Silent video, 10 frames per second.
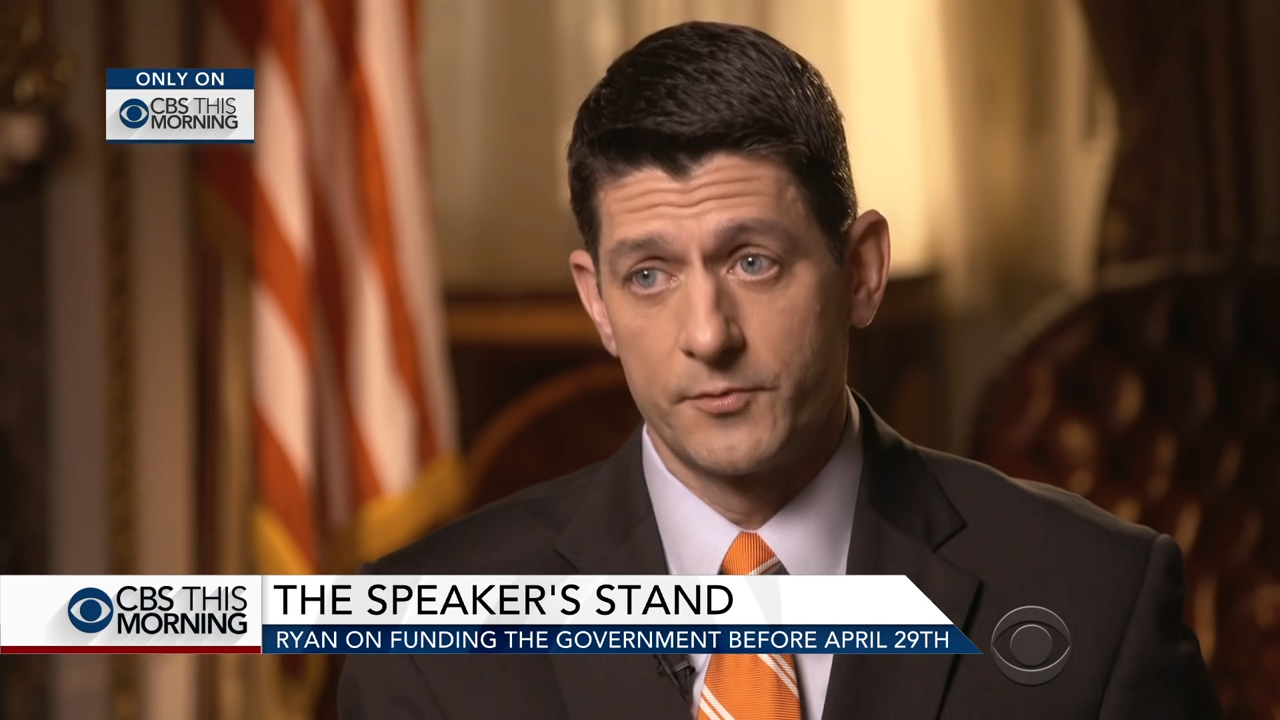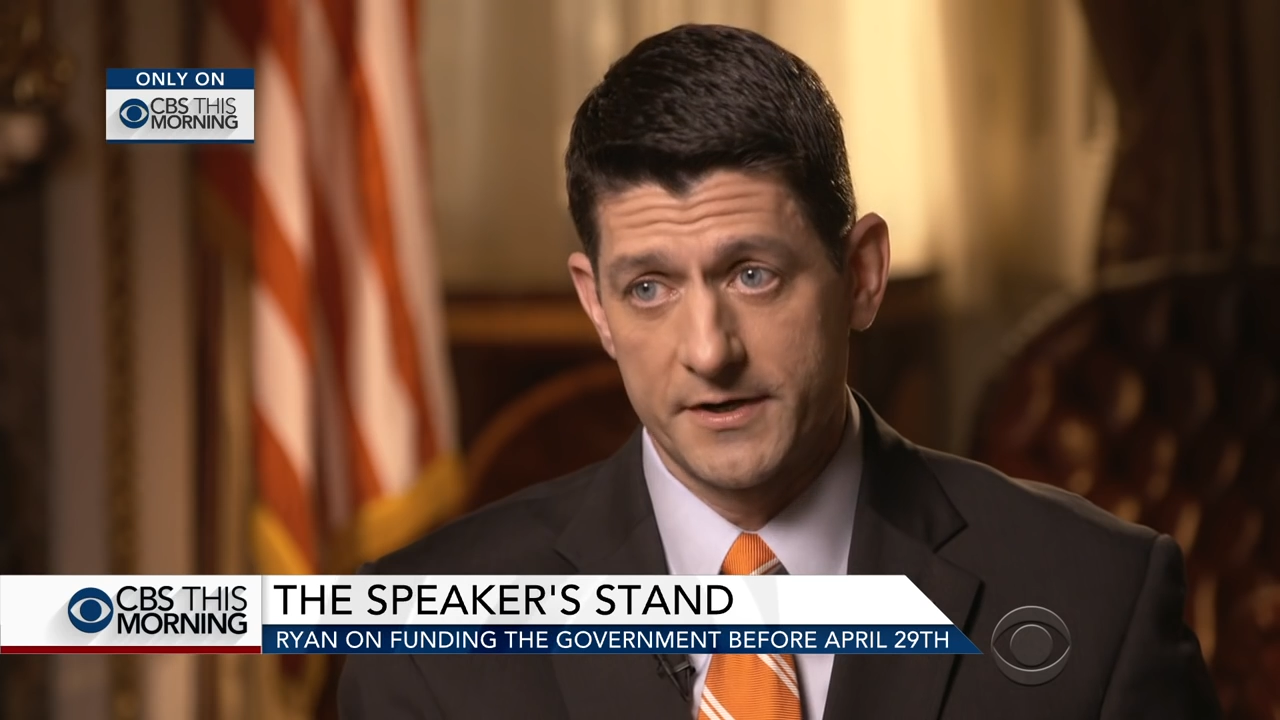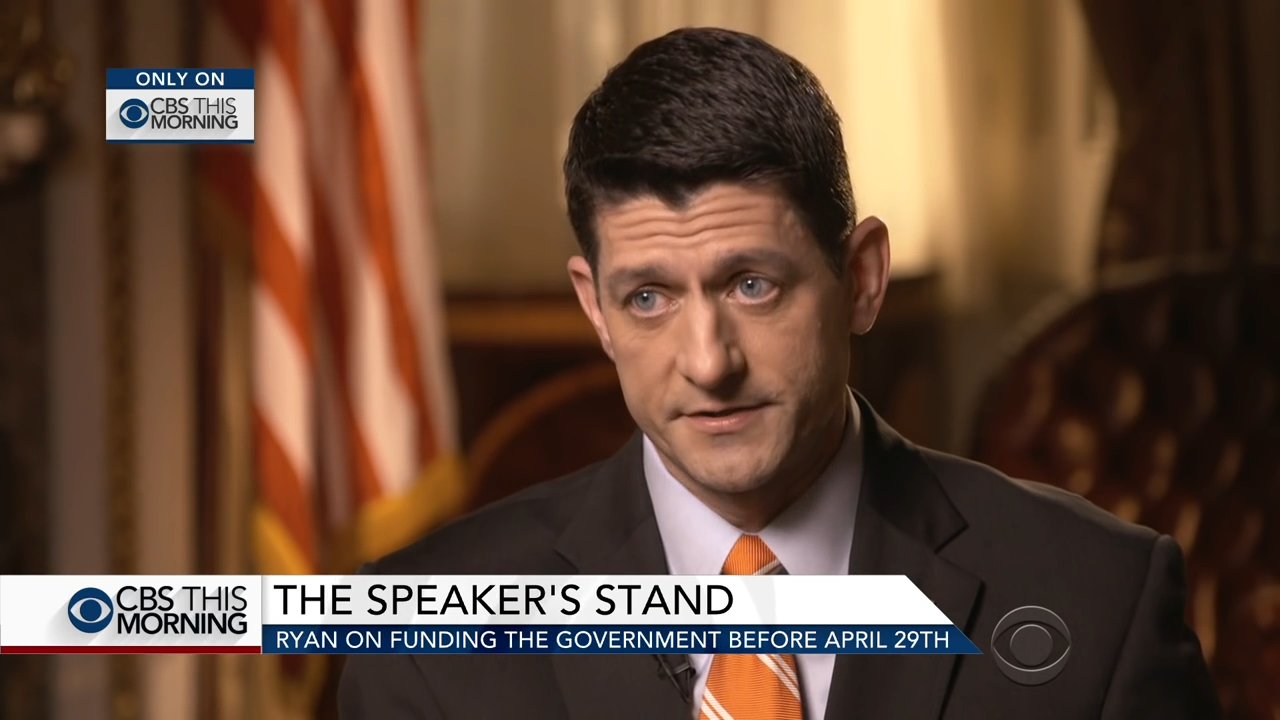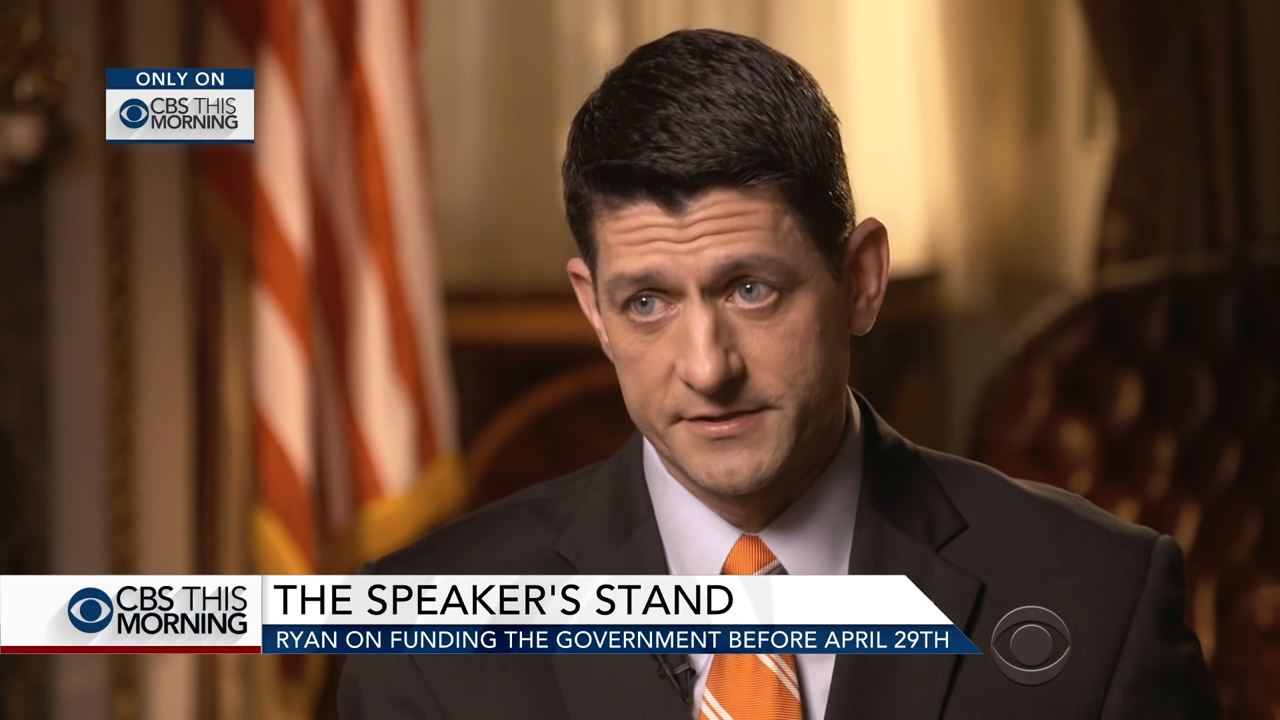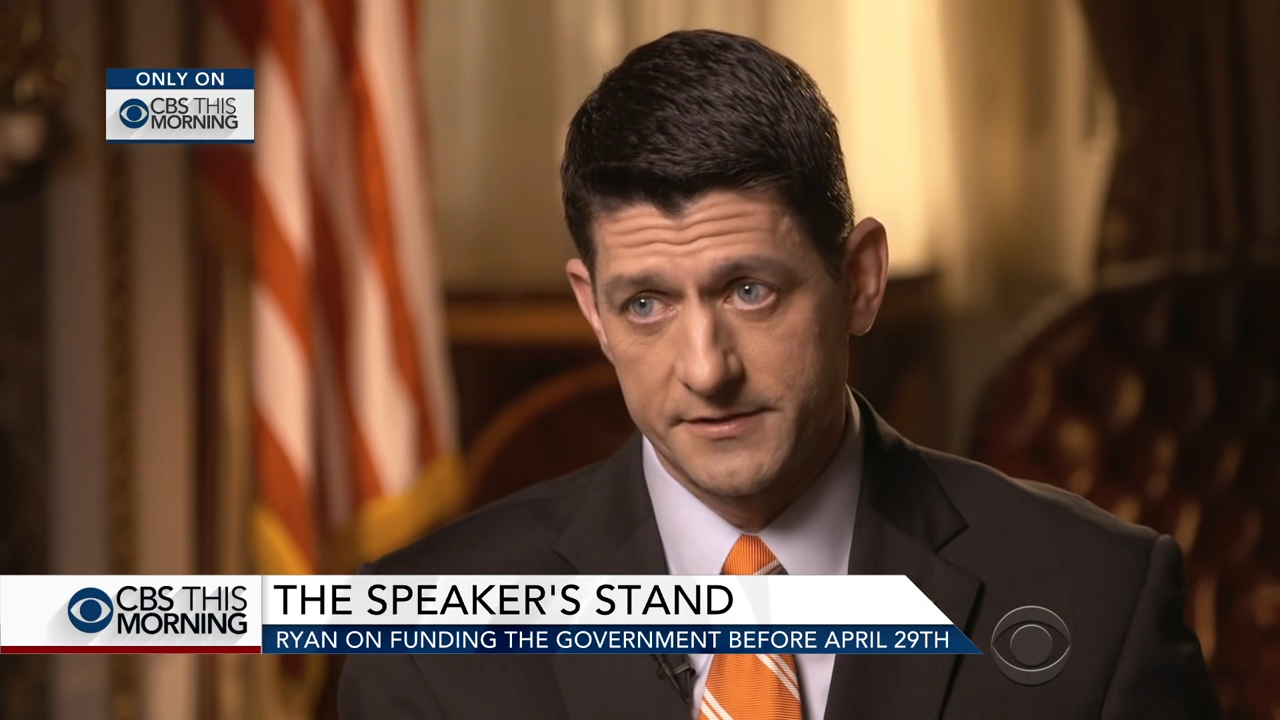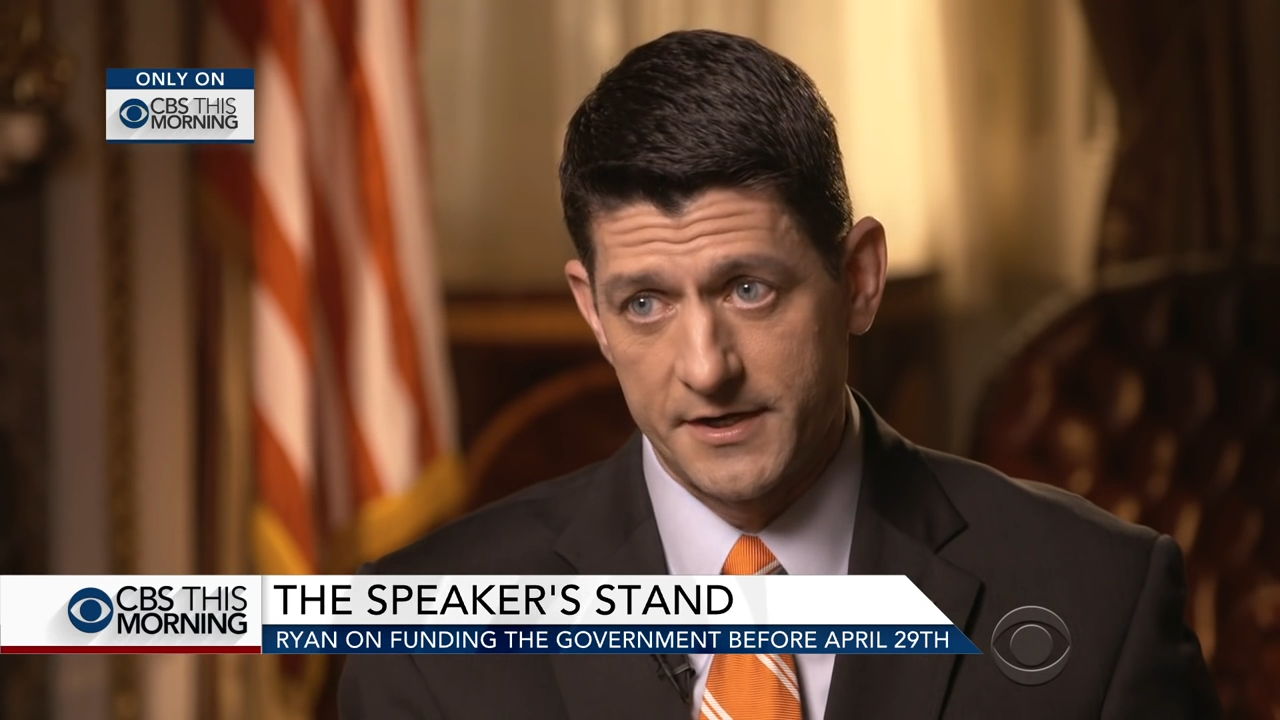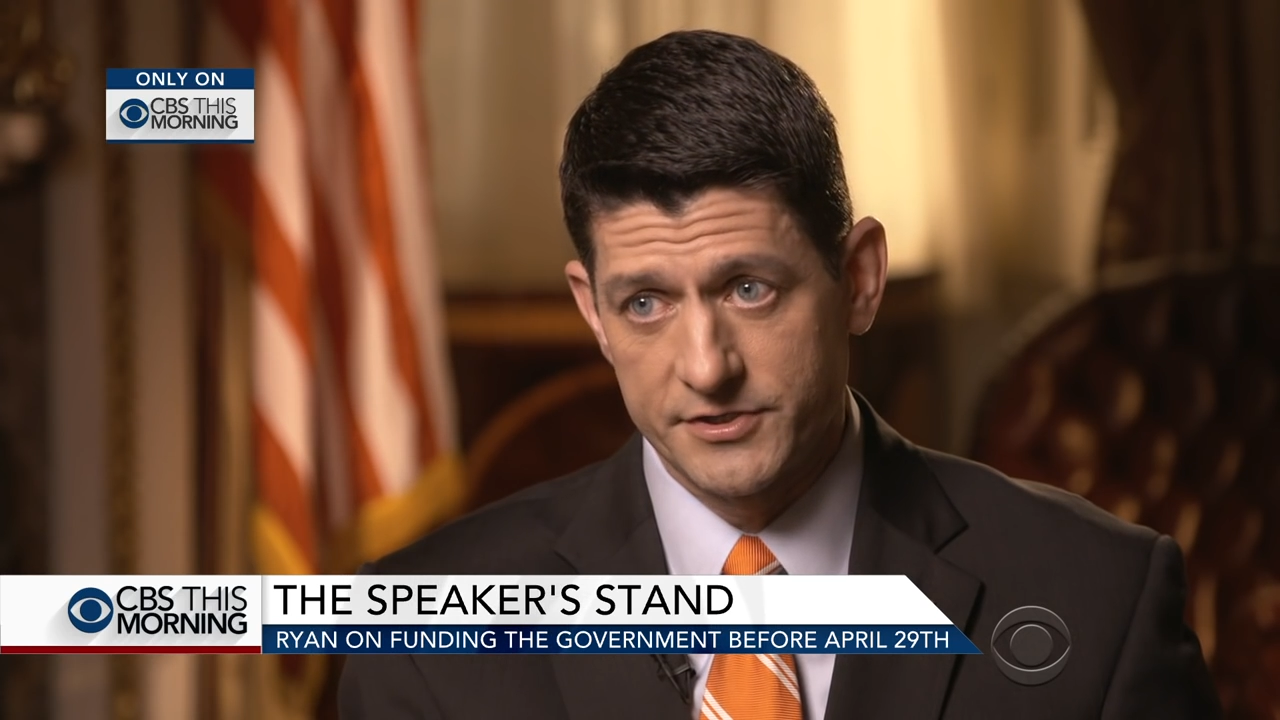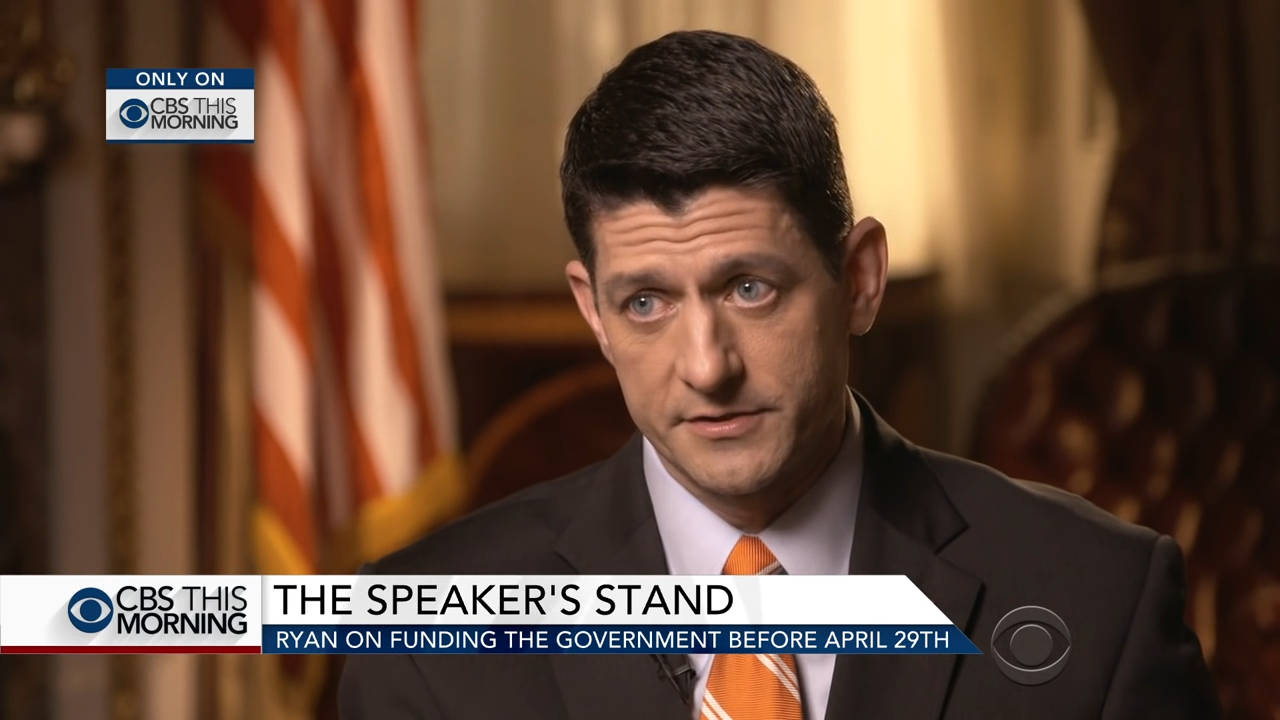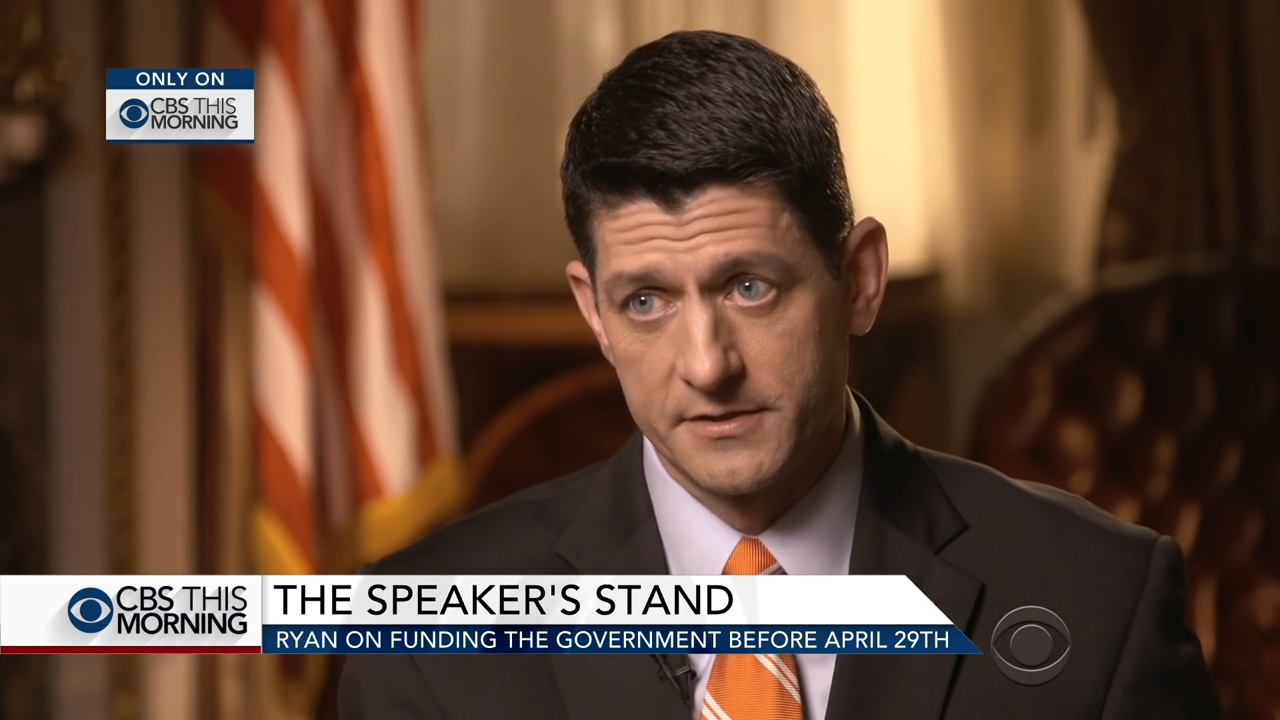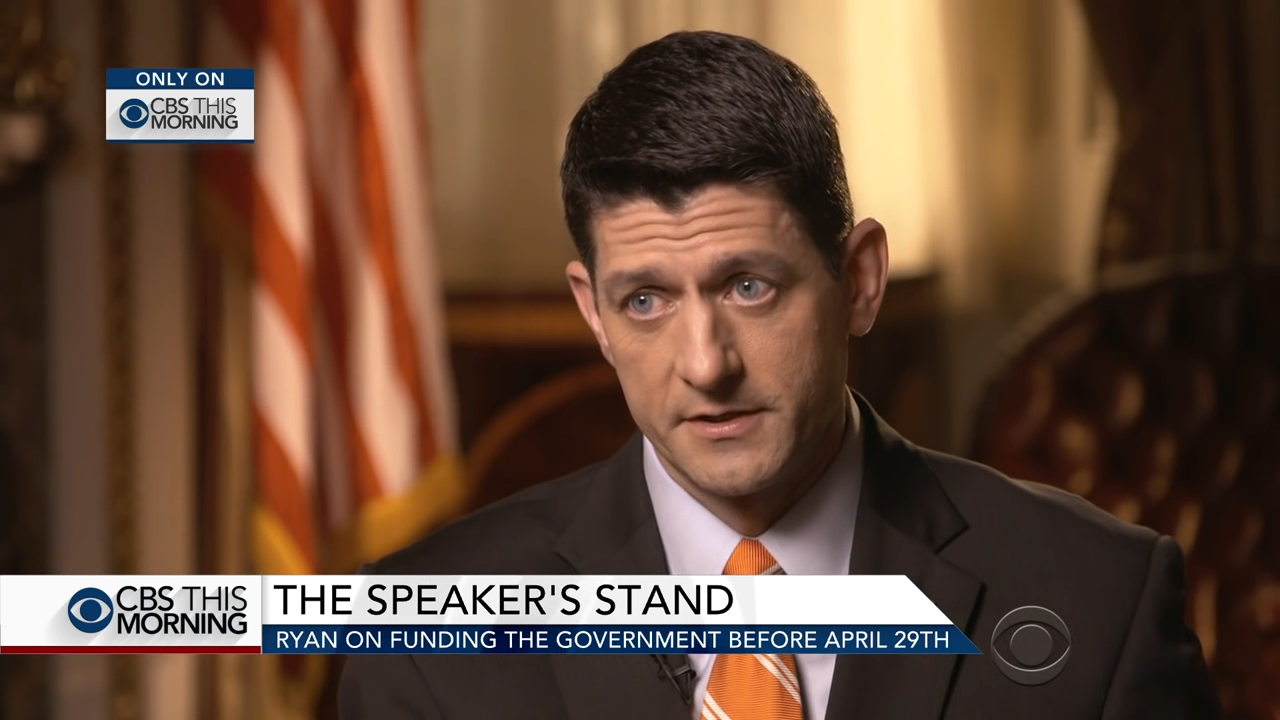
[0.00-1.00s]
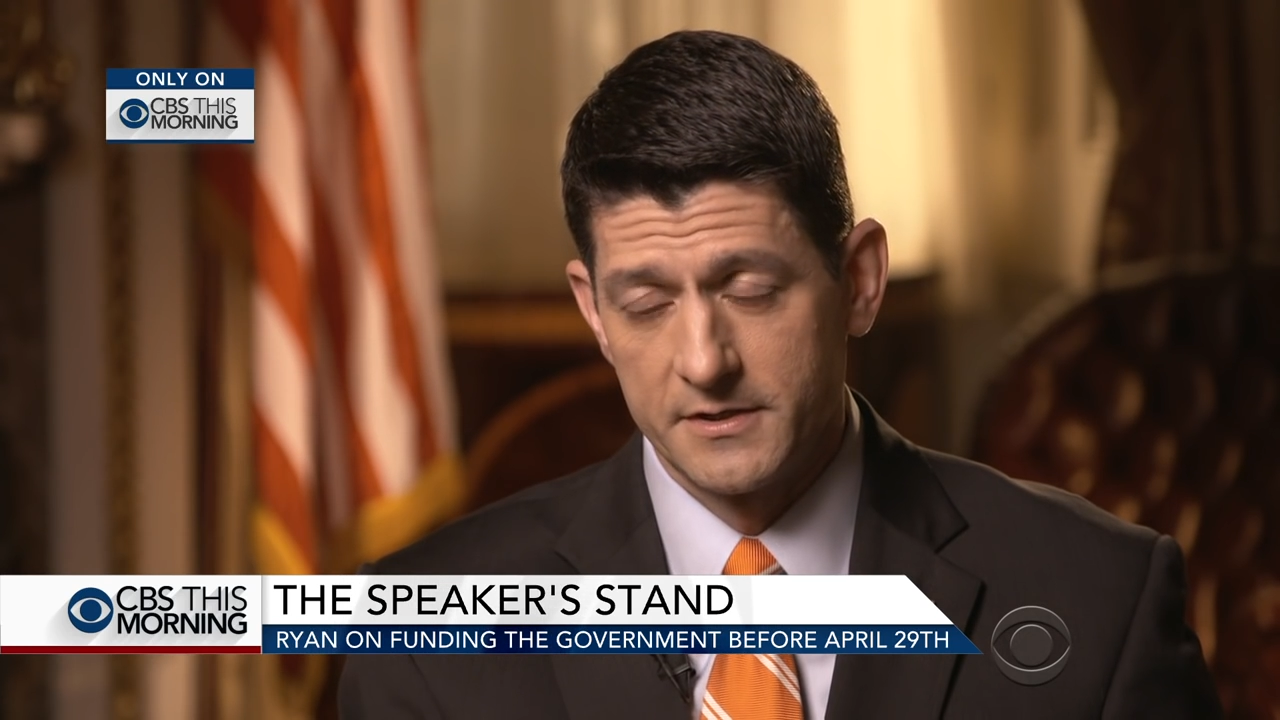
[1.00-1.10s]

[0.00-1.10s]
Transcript: reconciliation